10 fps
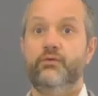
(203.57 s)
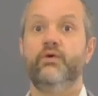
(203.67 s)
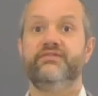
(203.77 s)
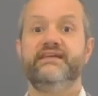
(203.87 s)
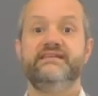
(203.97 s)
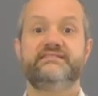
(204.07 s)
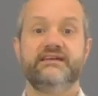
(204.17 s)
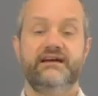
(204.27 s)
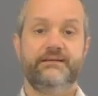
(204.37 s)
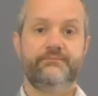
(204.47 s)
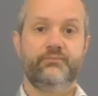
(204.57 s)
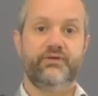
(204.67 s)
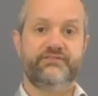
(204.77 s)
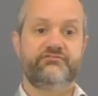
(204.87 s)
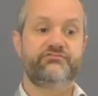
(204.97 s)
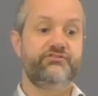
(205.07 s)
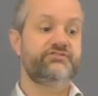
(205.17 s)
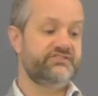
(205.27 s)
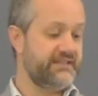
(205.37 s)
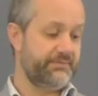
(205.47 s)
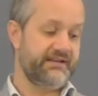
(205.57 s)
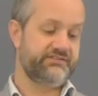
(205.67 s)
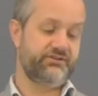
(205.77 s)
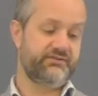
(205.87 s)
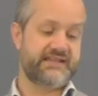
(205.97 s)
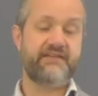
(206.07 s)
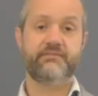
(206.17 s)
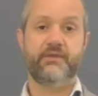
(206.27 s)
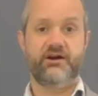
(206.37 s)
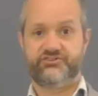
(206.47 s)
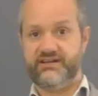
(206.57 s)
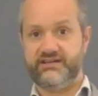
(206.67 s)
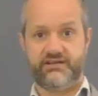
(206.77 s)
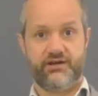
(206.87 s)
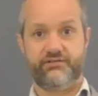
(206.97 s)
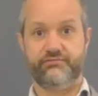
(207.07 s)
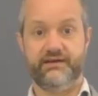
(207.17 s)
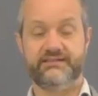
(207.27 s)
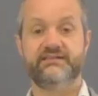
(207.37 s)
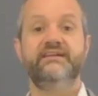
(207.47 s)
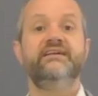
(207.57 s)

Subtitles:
What the recruiters typically do is have a mark sheet and go through it.